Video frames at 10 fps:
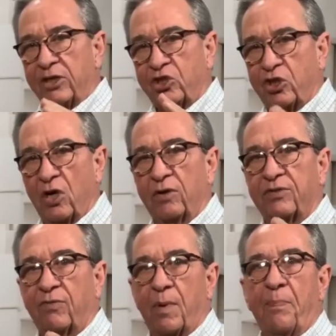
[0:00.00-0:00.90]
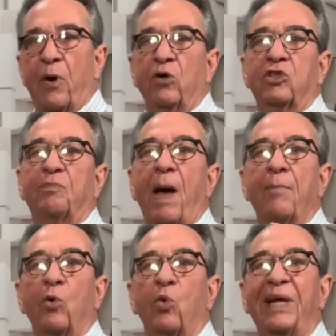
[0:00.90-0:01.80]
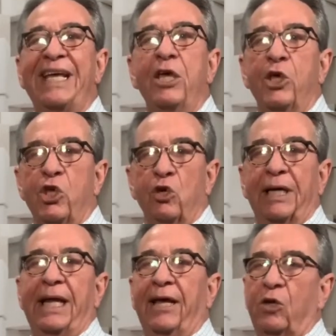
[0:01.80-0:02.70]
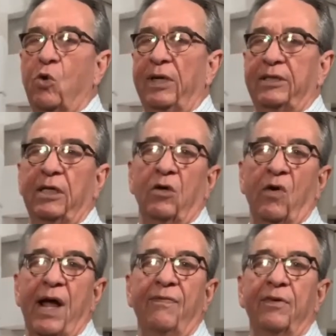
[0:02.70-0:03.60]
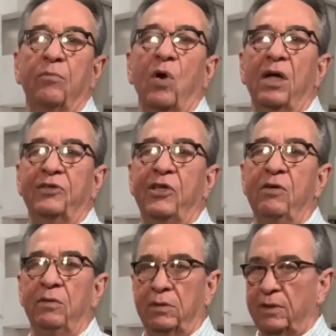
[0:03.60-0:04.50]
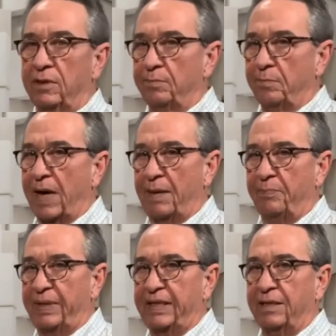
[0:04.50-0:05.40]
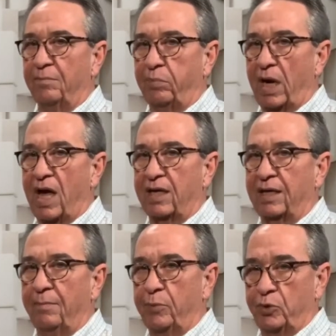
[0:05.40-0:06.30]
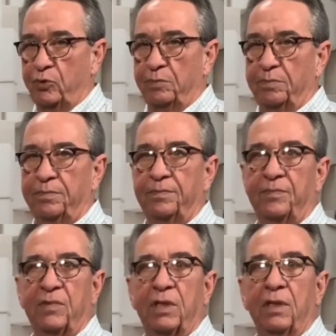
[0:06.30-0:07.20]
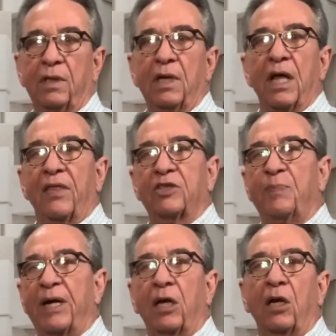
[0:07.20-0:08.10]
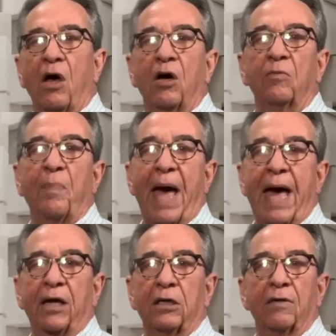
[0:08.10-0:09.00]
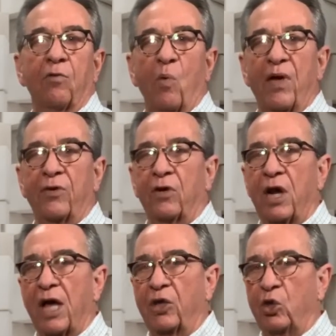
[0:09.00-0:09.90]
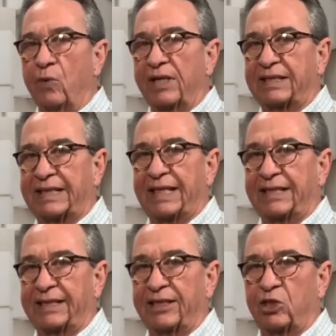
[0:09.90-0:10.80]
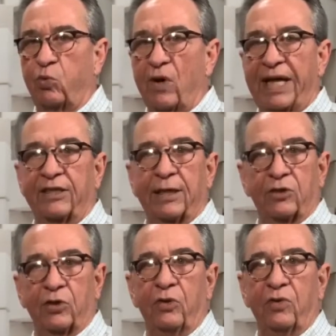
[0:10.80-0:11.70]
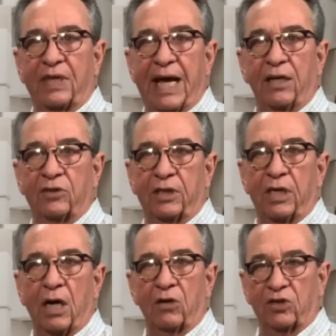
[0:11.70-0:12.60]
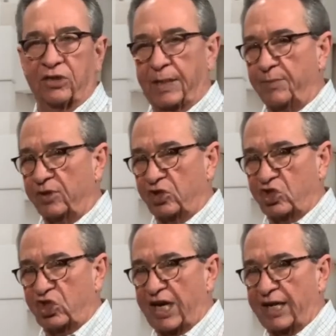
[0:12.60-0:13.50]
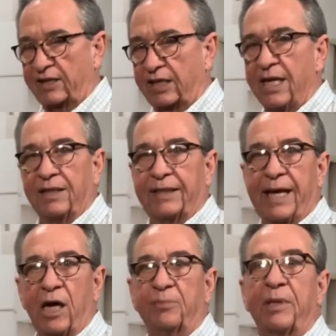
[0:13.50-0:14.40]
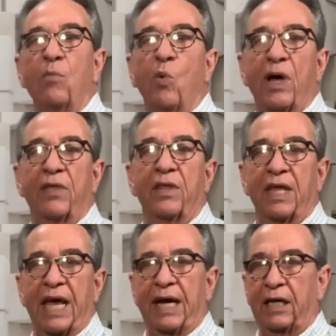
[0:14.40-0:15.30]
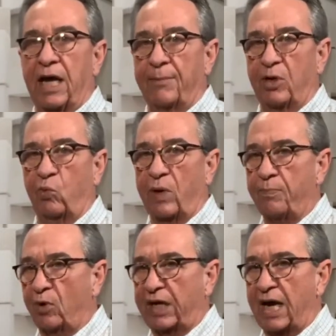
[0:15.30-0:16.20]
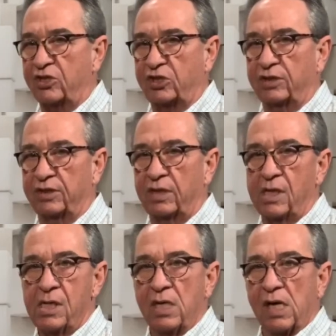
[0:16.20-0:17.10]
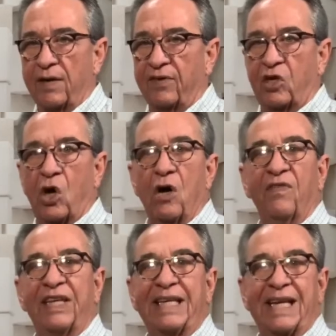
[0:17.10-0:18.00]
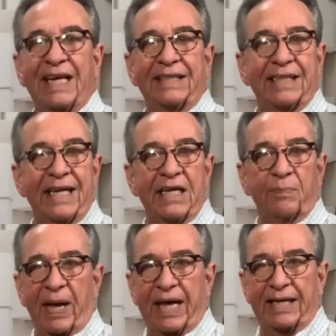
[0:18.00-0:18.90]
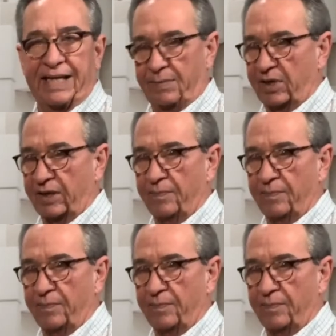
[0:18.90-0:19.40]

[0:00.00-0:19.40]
show is from a post by Marie Hewitt at Cointelegraph and brought to you by BitBlockBoom. There's been a long battle over whether or not U.S. citizens will get their $2,000 stimulus checks to help them weather the economic repercussions of the COVID-19 pandemic.